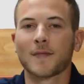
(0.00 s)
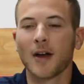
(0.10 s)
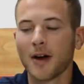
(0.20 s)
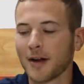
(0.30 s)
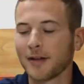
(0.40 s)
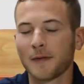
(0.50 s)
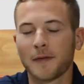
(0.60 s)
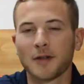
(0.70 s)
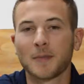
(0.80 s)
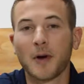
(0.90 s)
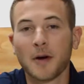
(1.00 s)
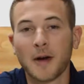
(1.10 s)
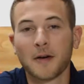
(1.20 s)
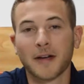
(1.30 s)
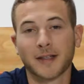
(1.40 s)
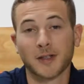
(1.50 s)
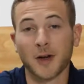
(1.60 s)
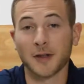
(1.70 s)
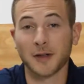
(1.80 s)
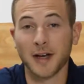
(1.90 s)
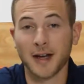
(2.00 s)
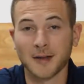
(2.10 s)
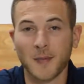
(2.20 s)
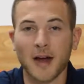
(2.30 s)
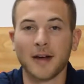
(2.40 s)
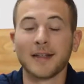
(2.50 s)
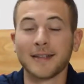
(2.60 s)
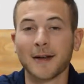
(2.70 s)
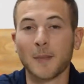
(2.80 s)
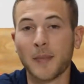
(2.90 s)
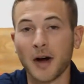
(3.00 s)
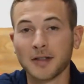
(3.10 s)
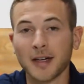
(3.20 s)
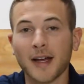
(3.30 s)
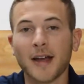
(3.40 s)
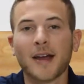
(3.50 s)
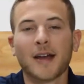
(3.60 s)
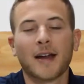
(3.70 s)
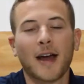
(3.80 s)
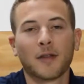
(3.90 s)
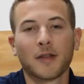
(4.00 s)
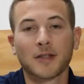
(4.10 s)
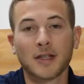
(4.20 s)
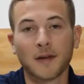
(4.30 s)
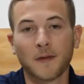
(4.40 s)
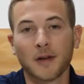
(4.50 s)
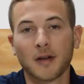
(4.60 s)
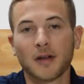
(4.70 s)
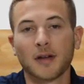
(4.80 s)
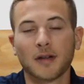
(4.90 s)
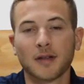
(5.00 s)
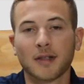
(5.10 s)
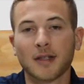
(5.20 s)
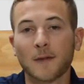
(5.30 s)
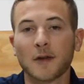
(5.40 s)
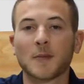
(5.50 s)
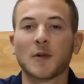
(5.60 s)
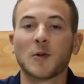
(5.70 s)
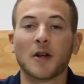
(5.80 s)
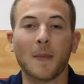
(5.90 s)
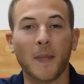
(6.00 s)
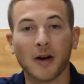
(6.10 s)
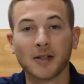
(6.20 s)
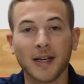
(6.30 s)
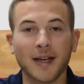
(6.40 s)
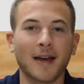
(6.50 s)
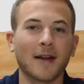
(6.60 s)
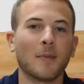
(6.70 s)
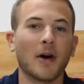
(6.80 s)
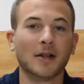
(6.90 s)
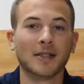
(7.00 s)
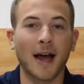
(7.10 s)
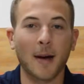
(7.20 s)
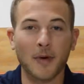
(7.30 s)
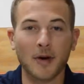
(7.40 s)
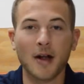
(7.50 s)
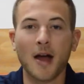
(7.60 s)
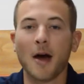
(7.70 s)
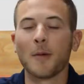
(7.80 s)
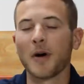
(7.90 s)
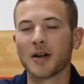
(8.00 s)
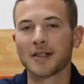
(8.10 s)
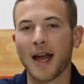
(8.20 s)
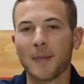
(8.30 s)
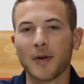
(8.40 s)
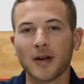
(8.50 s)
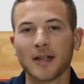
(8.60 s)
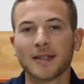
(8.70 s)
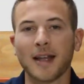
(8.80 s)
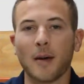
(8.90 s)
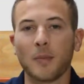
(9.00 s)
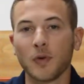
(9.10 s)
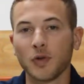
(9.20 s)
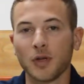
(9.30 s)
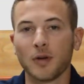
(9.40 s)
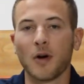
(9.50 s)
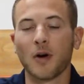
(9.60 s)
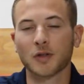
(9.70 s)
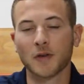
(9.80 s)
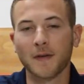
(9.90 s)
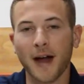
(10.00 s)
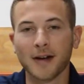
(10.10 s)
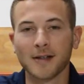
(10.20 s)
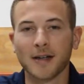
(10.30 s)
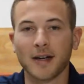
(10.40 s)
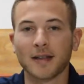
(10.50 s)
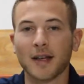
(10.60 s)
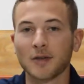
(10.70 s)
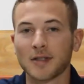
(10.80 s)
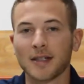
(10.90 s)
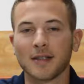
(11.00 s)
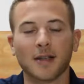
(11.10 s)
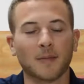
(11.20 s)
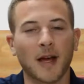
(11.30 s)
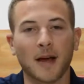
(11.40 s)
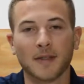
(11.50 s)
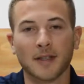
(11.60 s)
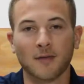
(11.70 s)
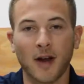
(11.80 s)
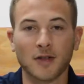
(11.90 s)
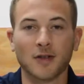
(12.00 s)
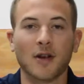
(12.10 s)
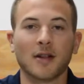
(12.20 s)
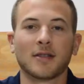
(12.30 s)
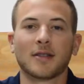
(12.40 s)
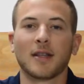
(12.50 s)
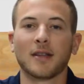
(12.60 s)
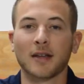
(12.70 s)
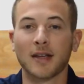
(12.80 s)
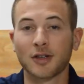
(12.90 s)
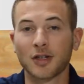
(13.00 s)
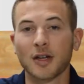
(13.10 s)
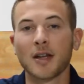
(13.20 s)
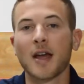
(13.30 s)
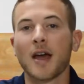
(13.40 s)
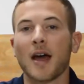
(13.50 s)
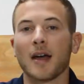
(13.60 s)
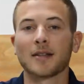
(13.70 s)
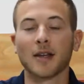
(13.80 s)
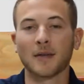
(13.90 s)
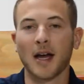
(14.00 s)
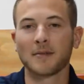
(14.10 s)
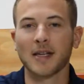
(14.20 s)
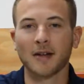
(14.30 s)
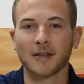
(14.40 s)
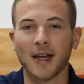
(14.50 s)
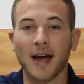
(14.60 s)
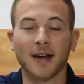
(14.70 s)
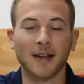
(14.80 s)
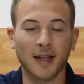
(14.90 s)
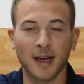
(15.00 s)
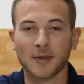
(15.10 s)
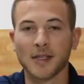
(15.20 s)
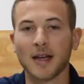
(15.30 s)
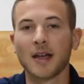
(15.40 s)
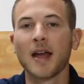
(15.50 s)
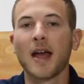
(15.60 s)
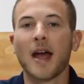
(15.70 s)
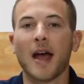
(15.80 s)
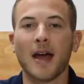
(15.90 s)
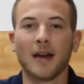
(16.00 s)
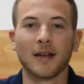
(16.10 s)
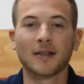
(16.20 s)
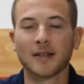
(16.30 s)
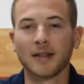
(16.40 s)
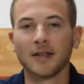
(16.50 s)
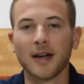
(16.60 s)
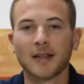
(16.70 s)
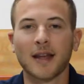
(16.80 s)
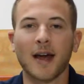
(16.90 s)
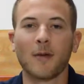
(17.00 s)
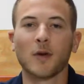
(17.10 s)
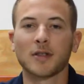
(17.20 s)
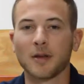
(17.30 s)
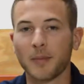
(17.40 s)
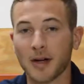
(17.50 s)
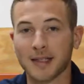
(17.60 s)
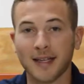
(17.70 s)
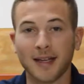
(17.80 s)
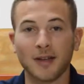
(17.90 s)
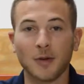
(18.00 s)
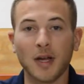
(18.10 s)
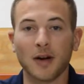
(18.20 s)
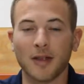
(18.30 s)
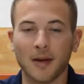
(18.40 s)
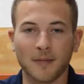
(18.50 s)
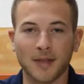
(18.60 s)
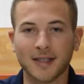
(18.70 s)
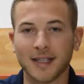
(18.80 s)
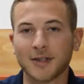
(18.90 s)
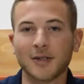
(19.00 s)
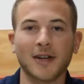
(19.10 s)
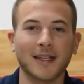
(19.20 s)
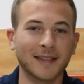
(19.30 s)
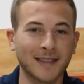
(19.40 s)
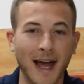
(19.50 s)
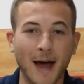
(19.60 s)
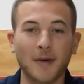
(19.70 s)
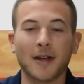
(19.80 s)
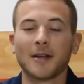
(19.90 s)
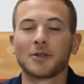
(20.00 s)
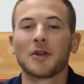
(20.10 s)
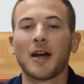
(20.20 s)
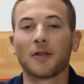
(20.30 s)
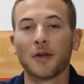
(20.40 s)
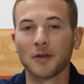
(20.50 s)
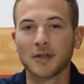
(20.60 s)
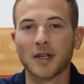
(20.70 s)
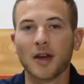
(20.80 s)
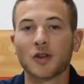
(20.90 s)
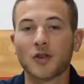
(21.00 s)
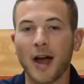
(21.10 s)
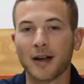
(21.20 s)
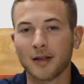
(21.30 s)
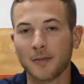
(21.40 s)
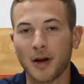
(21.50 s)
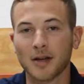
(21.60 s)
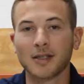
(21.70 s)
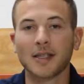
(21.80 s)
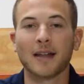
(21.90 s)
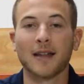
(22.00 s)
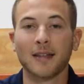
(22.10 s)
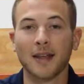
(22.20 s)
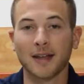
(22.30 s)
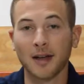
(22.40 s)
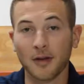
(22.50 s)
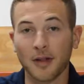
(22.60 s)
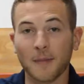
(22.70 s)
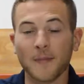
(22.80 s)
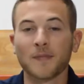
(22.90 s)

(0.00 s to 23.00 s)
Alright, the first bulb I would like to talk to you guys about is a bug light. Now, there's a difference between a bug light and a bug zapper. A bug zapper is that blue ultraviolet light that you see sometimes in restaurants, in the kitchen, and sometimes outside at a campsite. And it's the light that once the bugs hit it, you hear them sizzle and zap. So now those attract the bugs and then they kill them.